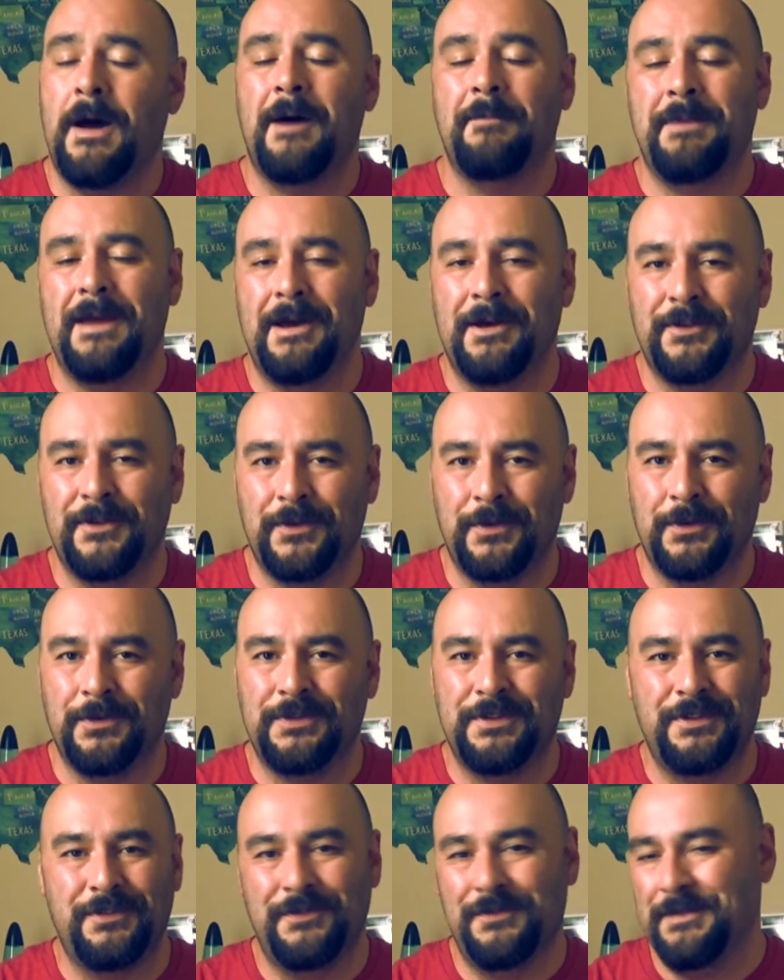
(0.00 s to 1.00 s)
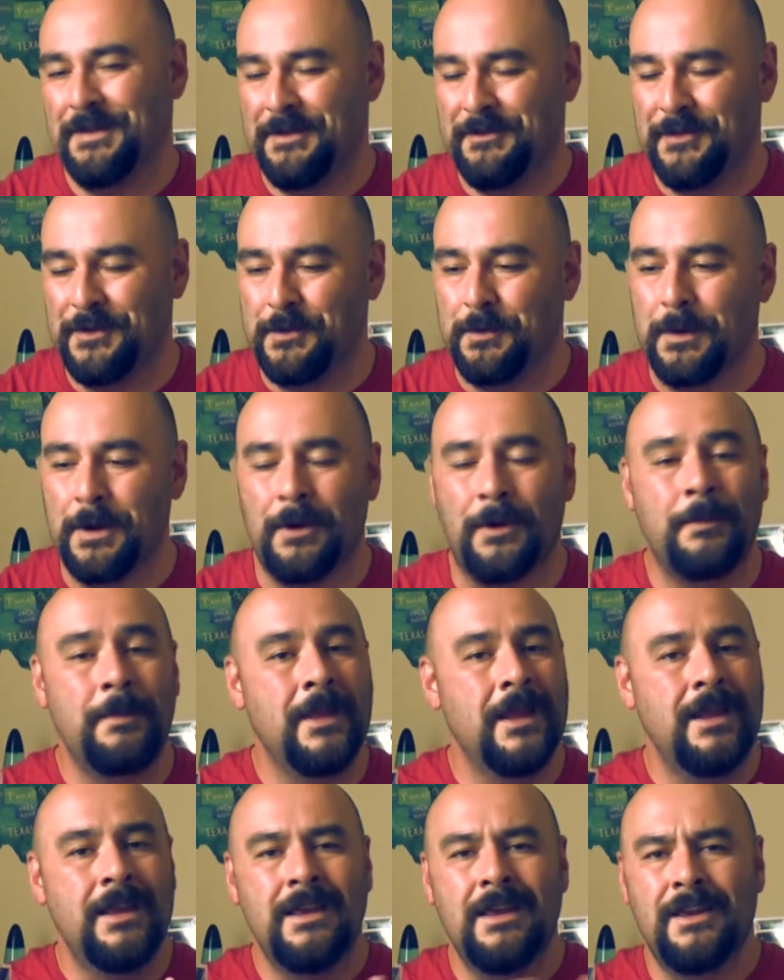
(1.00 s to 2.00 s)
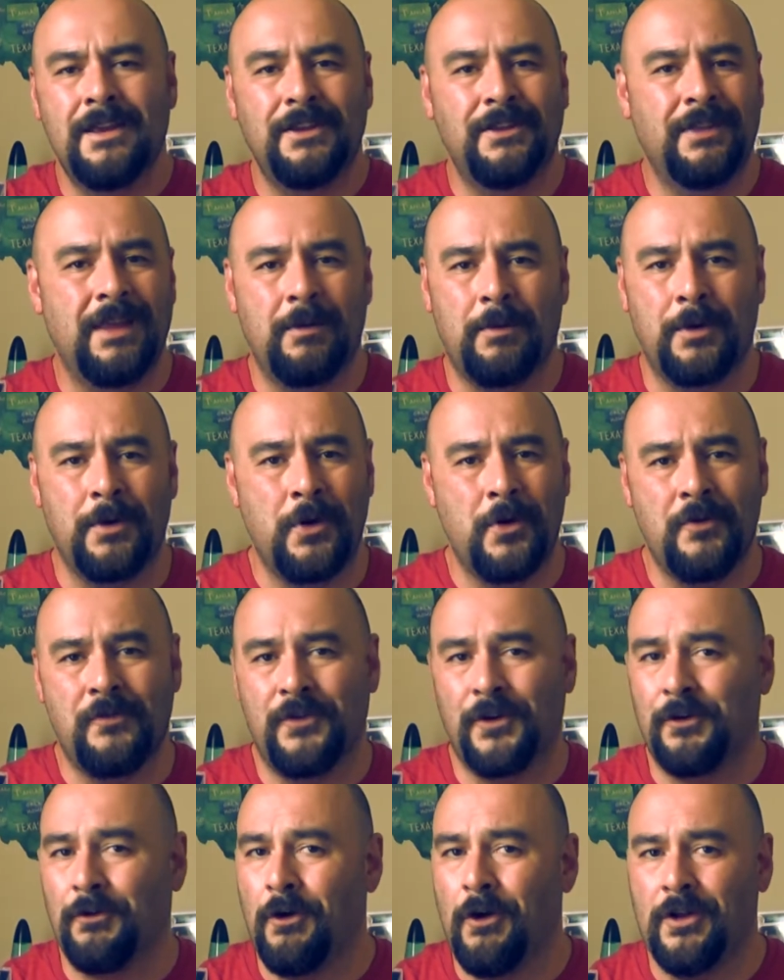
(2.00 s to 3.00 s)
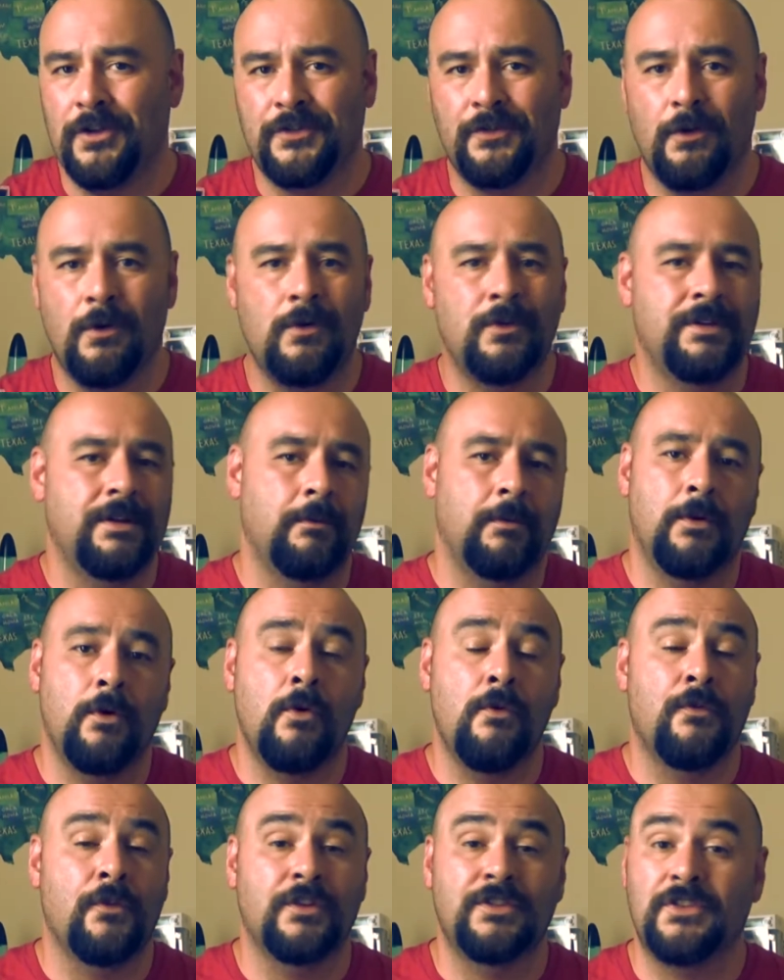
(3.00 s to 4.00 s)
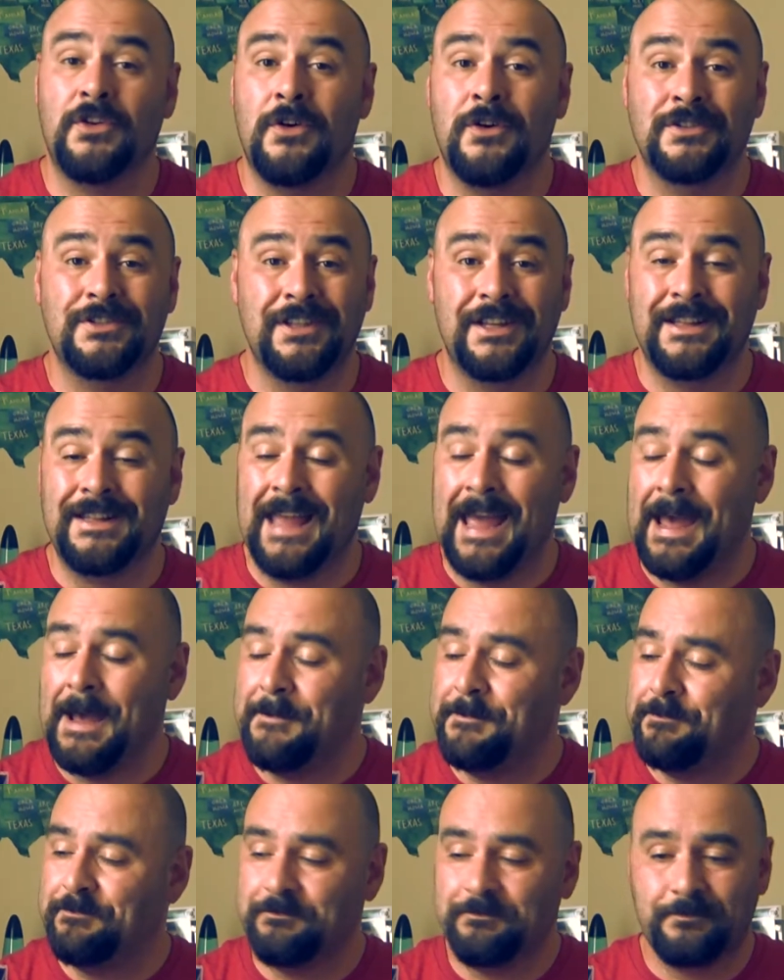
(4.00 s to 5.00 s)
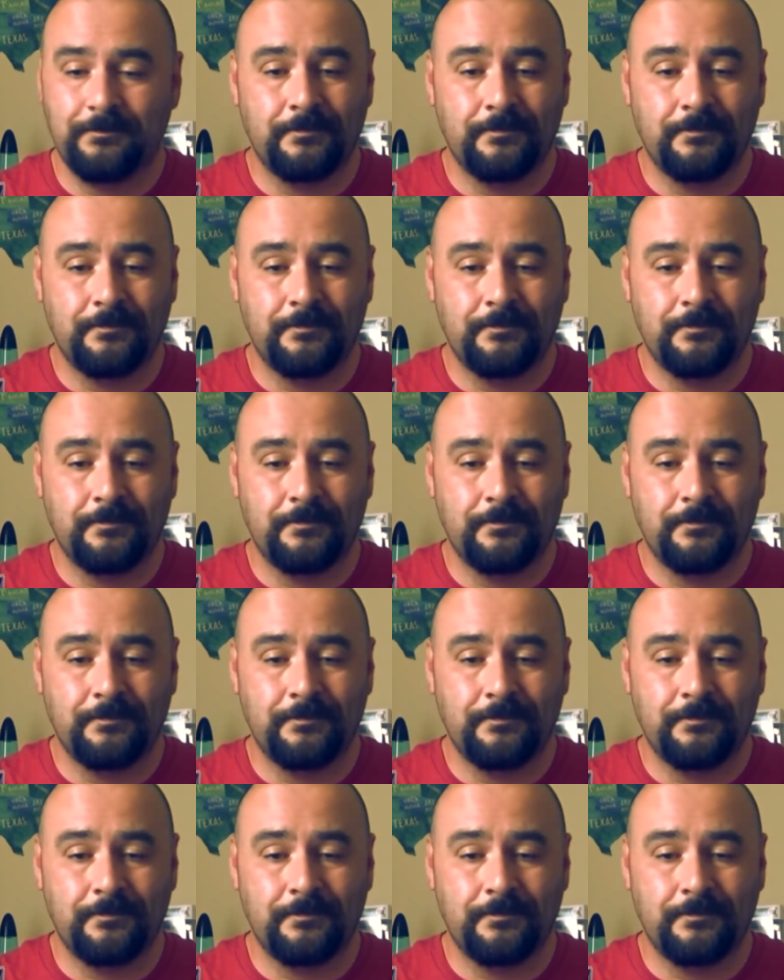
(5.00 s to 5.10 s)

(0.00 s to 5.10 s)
hop households, if you will. They were known for Crossroads, they were known for songs like that.